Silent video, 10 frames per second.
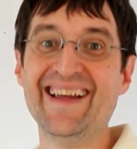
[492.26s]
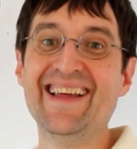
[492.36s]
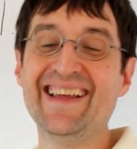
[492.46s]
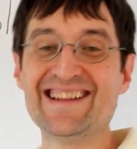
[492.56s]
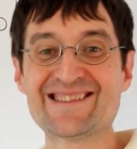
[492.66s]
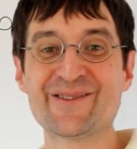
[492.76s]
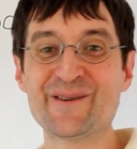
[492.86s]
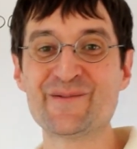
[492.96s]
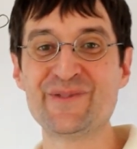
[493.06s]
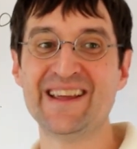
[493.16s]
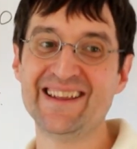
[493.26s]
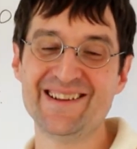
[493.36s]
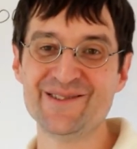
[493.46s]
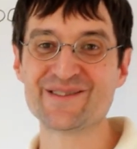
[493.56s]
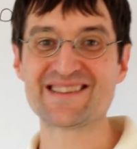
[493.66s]
It's sort of being
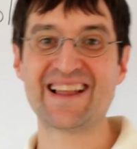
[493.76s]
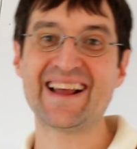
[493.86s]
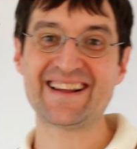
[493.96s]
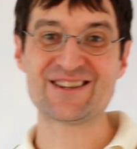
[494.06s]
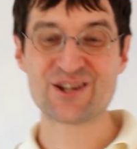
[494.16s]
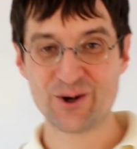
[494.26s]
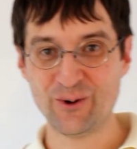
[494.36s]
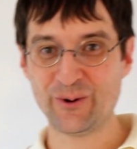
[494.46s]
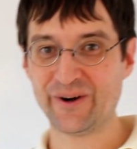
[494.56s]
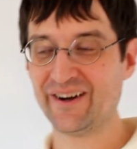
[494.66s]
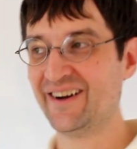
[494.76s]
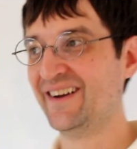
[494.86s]
used like a chore.